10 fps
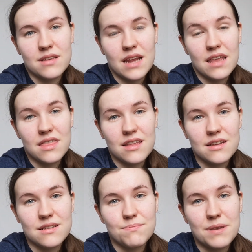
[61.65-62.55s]
and I
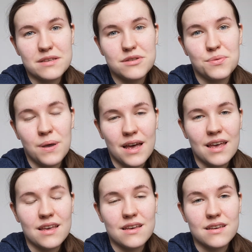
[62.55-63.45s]
think the best
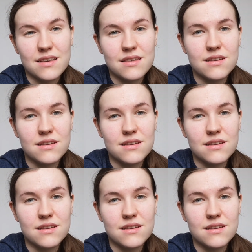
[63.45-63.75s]
way is to